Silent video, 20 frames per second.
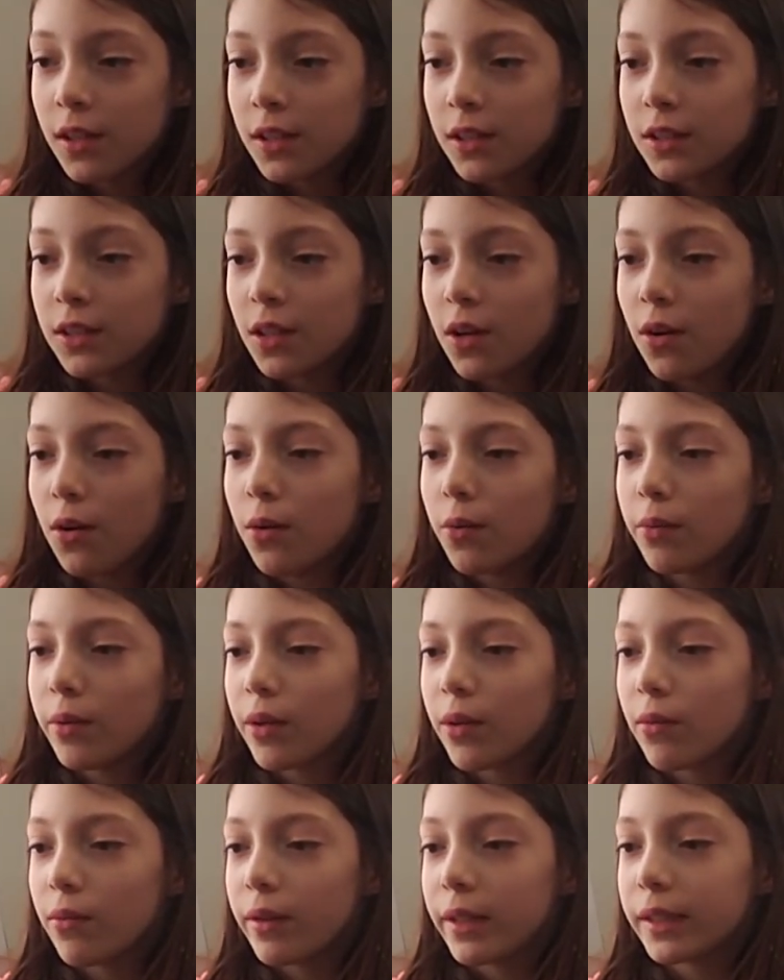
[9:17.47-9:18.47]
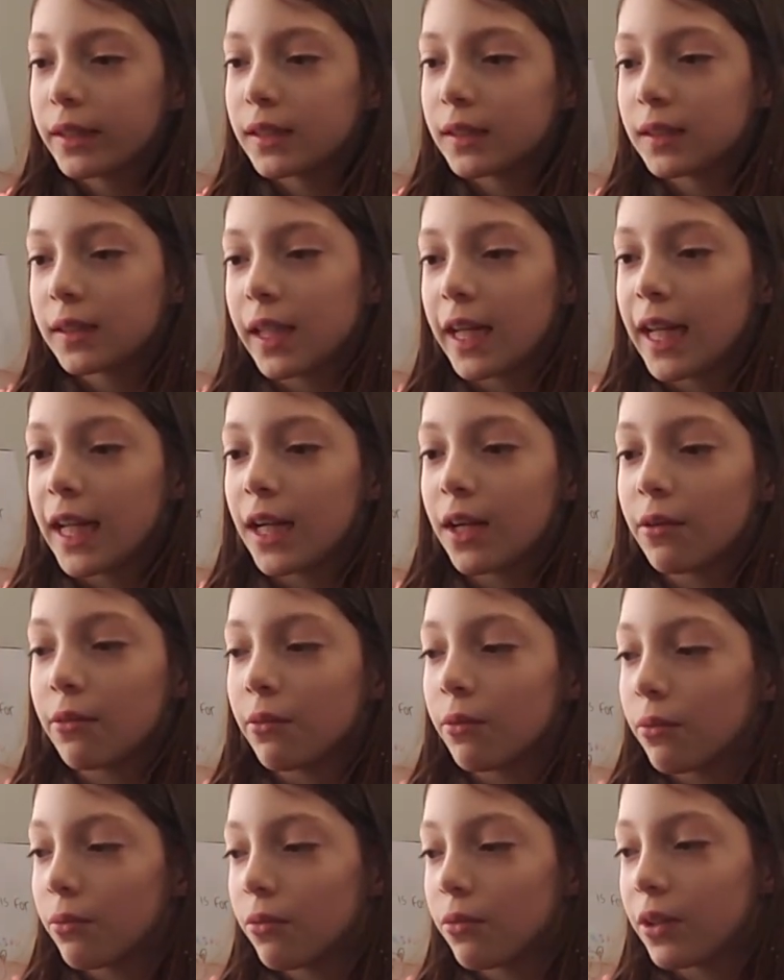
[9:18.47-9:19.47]
So we're going to take a
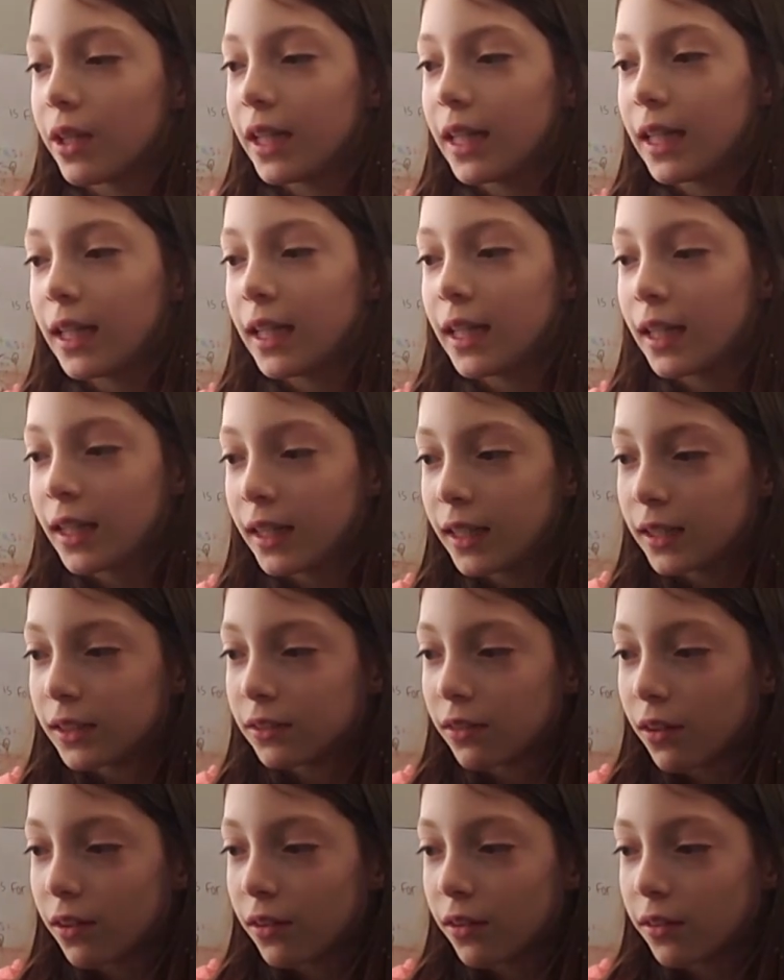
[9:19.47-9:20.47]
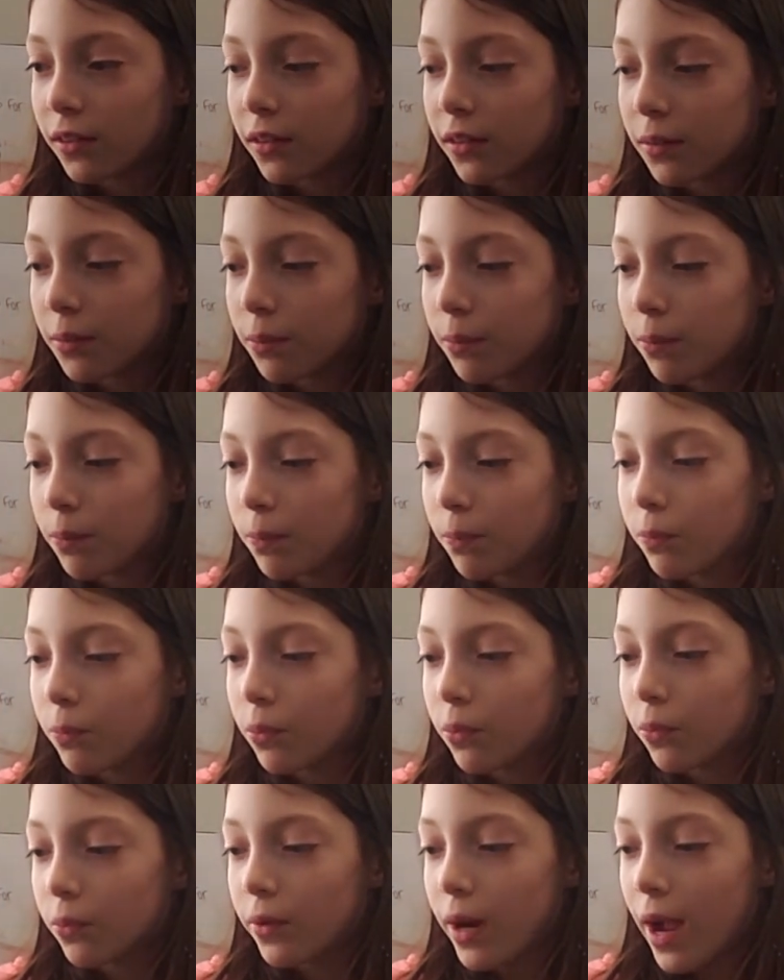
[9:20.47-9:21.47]
really dark
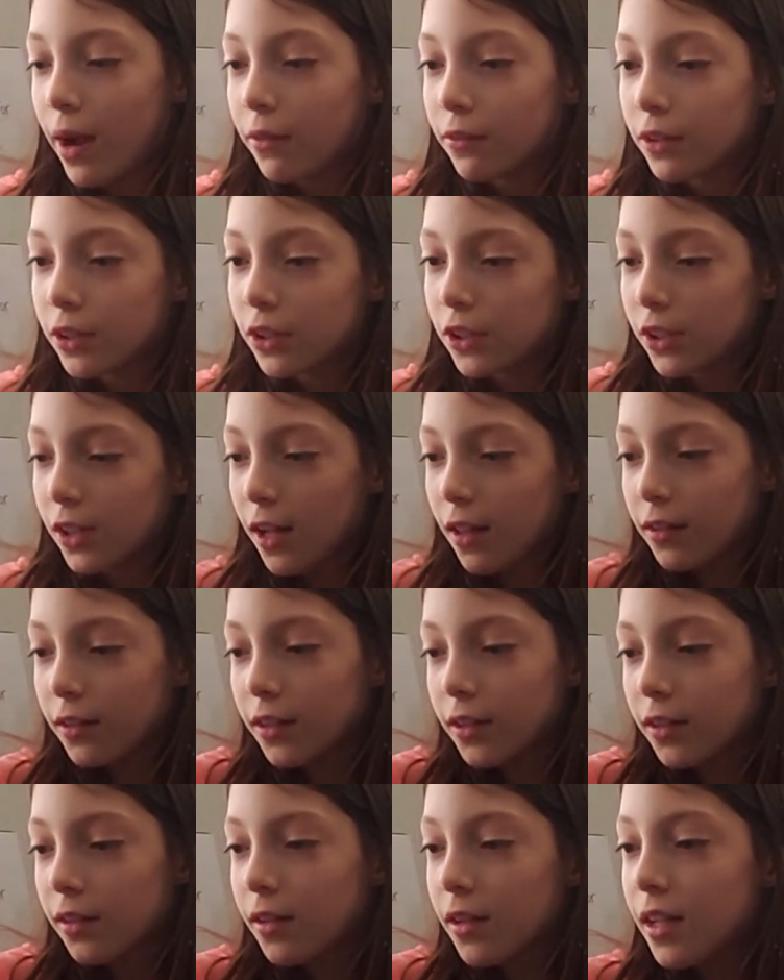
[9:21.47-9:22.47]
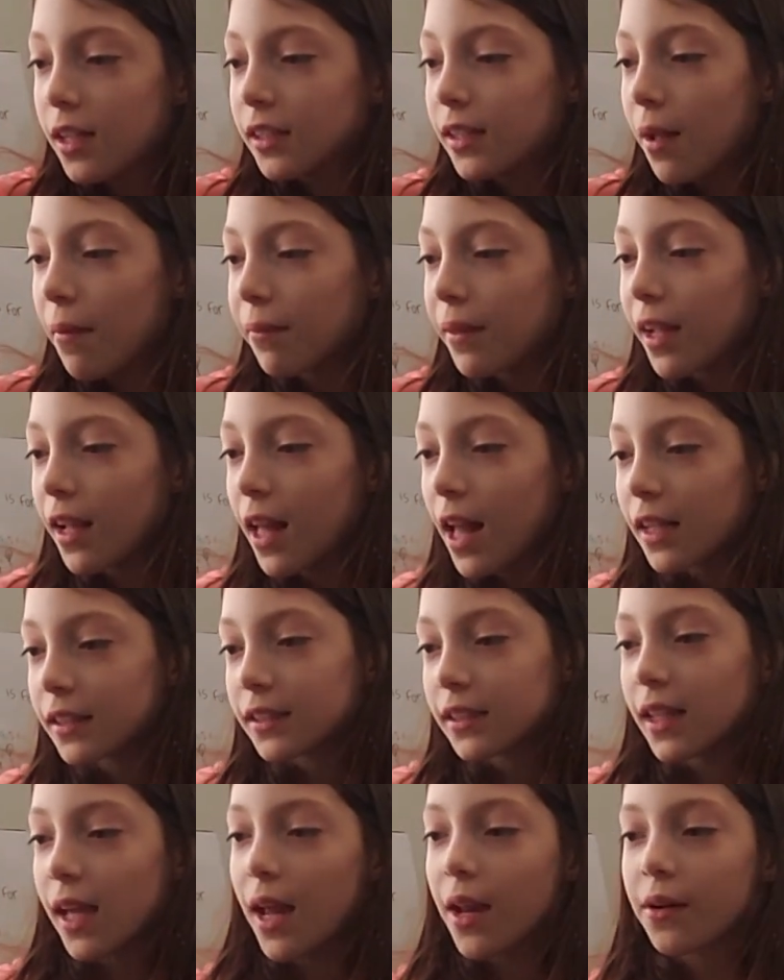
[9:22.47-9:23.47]
brownish color, something that's
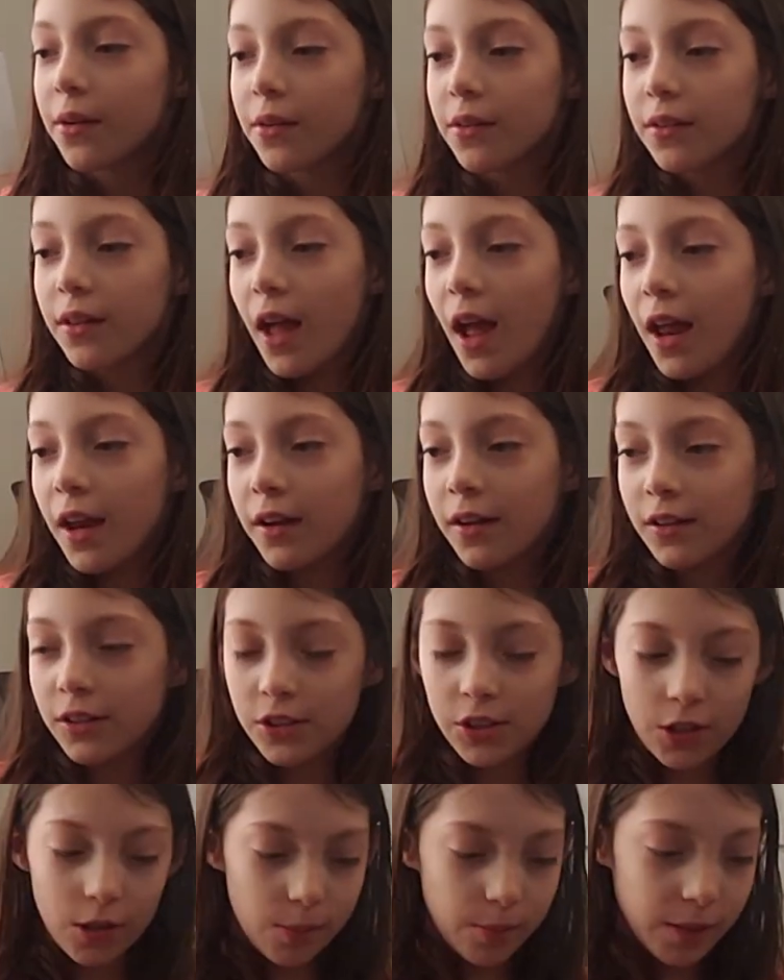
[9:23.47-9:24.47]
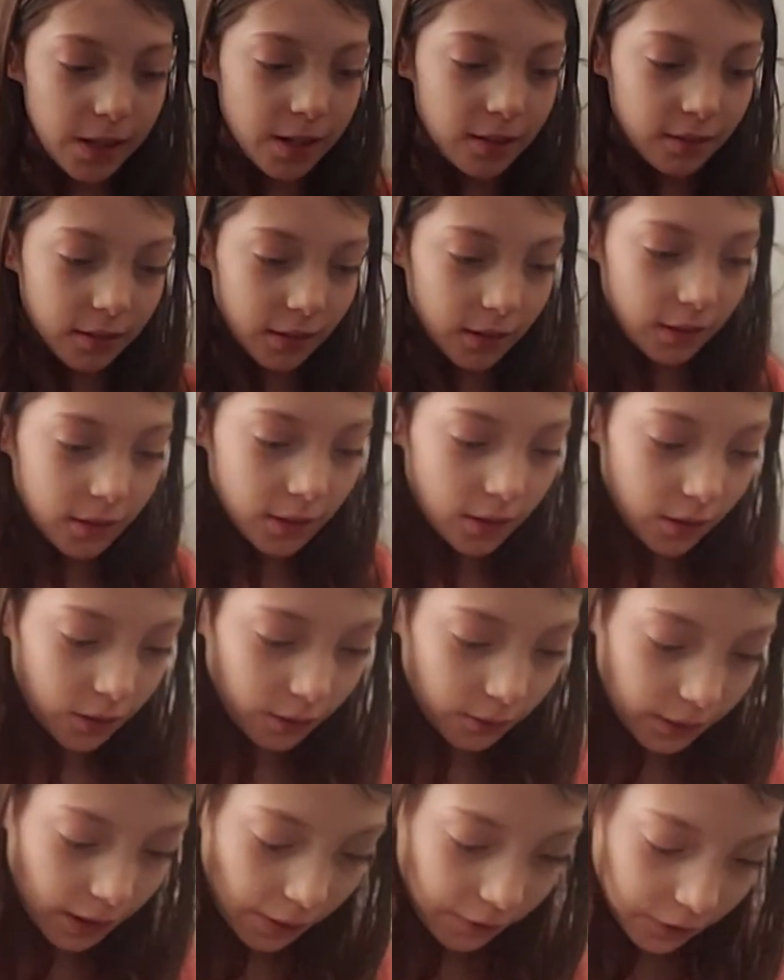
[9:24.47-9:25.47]
lighter than a Sharpie or
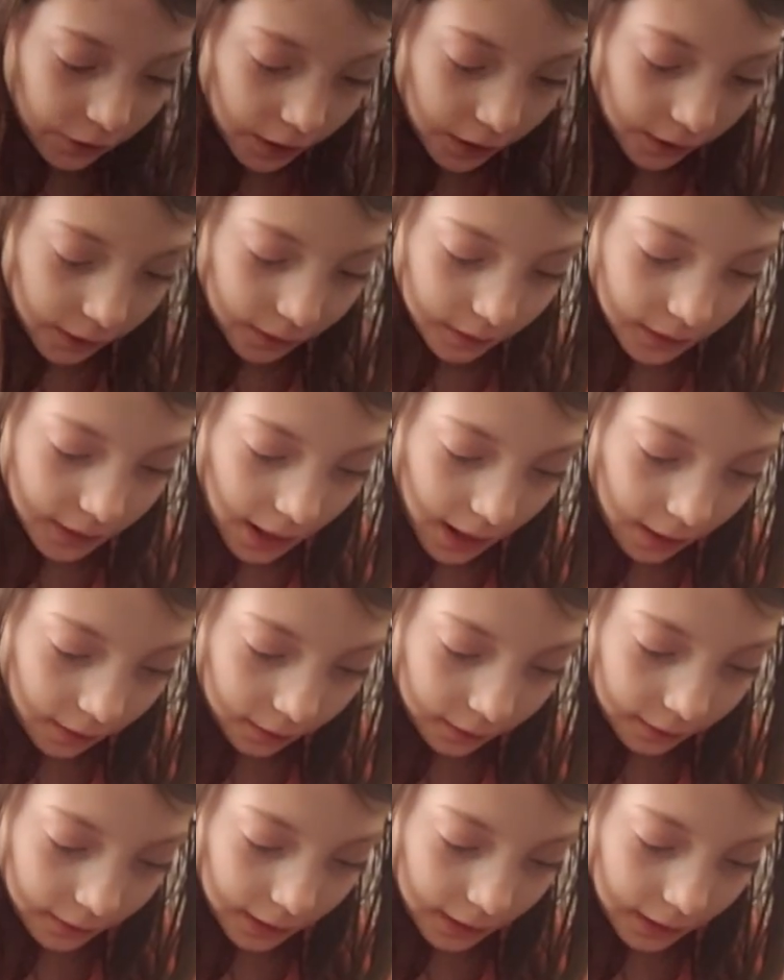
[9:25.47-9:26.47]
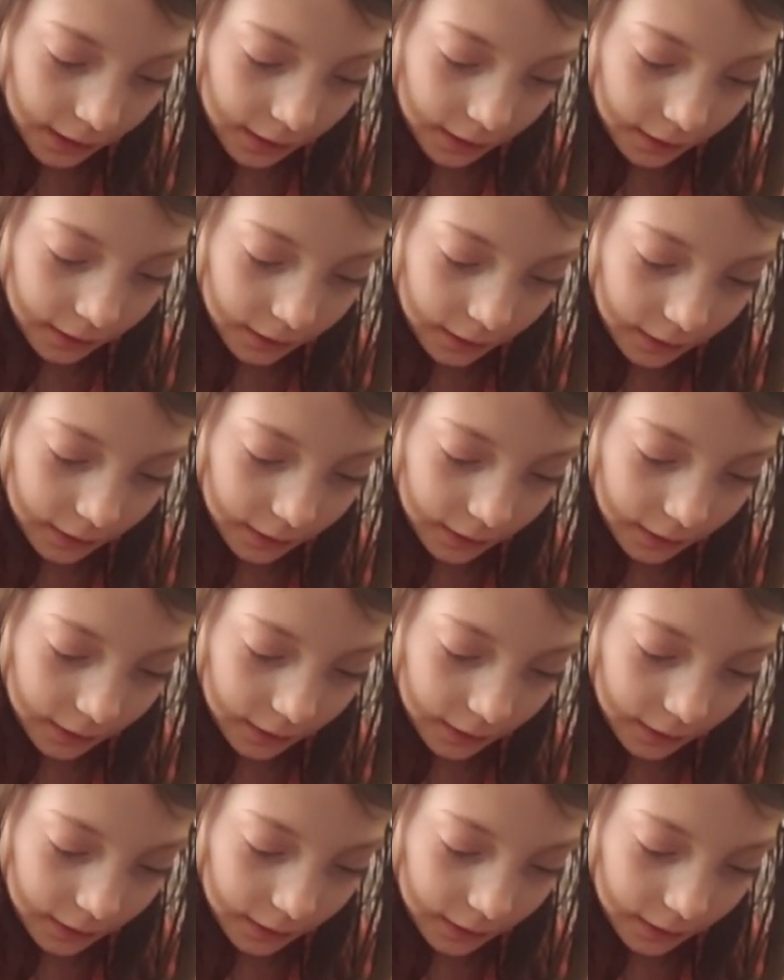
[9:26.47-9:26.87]
whatever you use to outline.